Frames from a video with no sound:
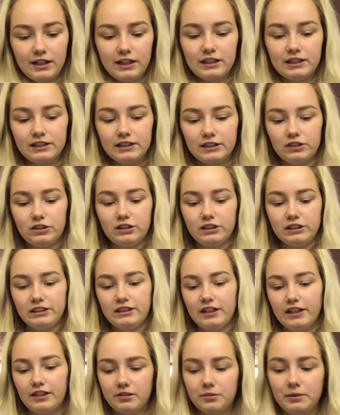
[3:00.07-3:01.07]
and it literally
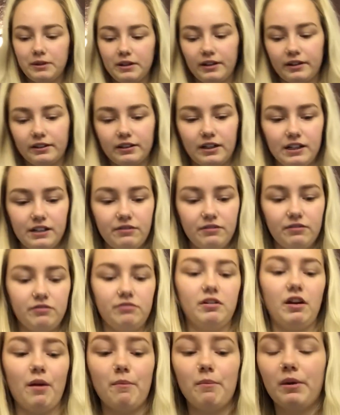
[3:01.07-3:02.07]
takes me not even
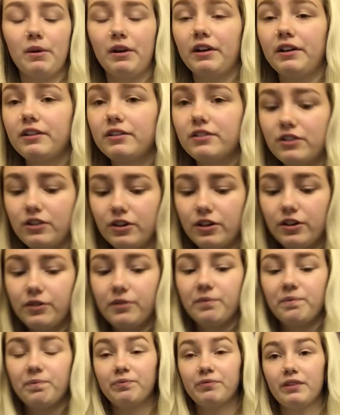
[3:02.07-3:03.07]
5 minutes, you know?
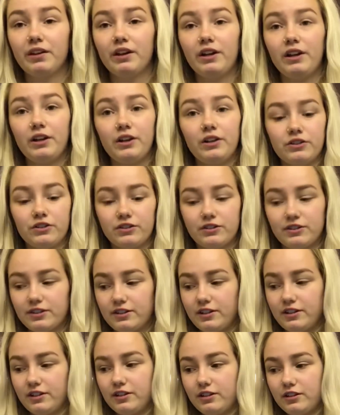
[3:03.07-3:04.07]

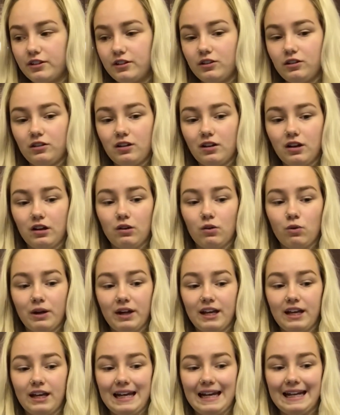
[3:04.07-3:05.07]
Just
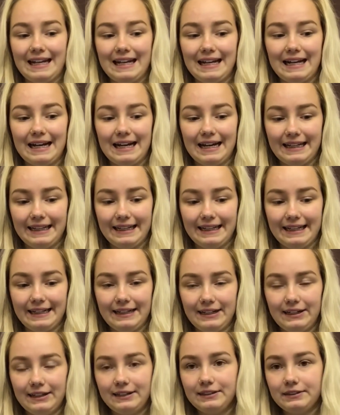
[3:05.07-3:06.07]
quick in and out
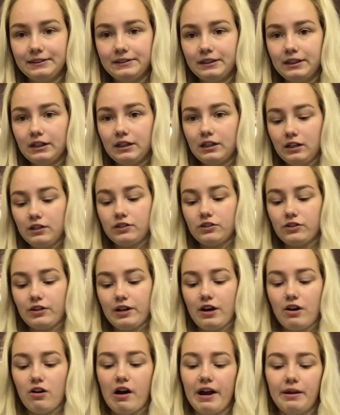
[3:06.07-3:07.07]
there. So
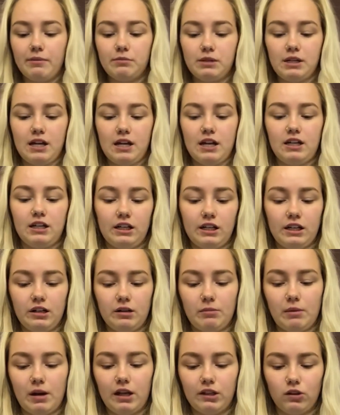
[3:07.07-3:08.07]
now I am taking
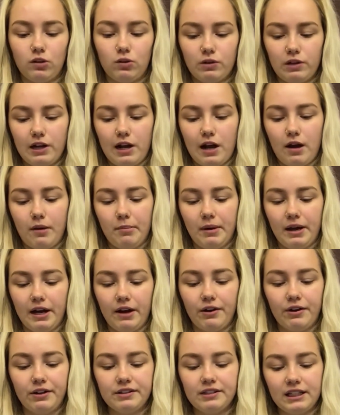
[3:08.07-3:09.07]
my L'Oreal
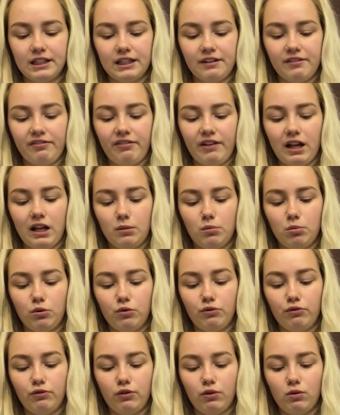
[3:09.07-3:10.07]
Paris
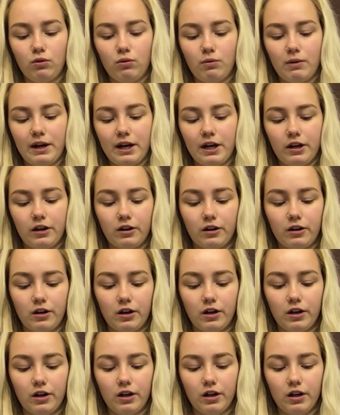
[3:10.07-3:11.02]
Infallible Full Wear